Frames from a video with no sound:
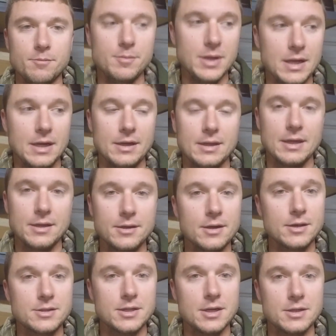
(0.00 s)
being that
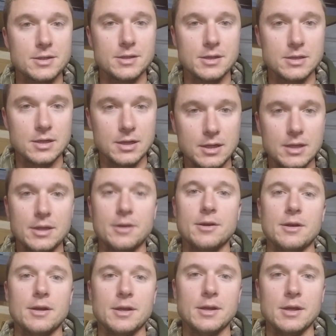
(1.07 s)
duck season is
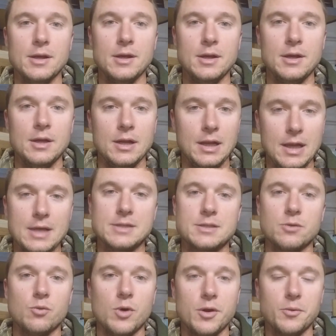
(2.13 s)
literally less
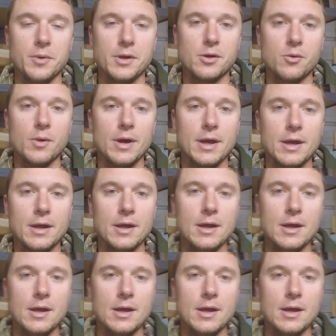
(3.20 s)
than one week away.